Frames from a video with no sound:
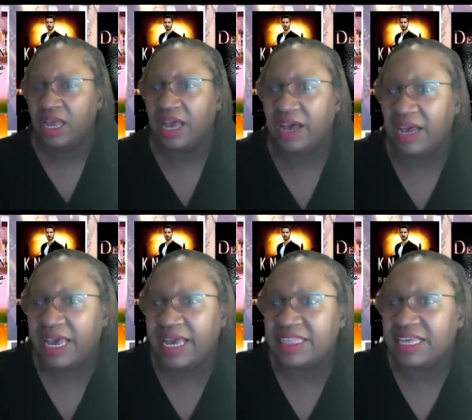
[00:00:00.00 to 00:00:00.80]
Uh,
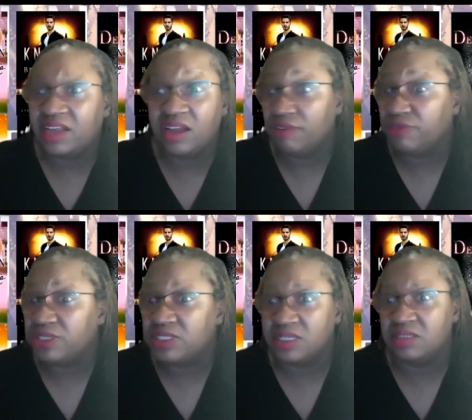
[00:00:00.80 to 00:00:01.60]
at that
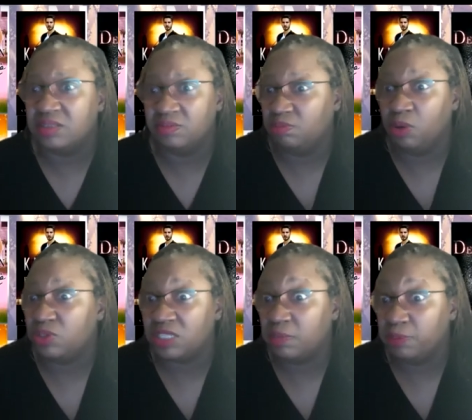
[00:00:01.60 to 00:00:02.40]
conference, there's
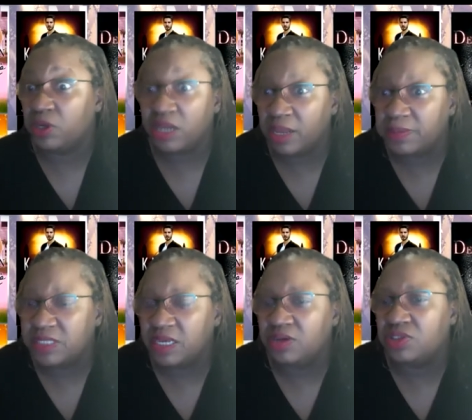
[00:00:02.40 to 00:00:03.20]
mostly book clubs there,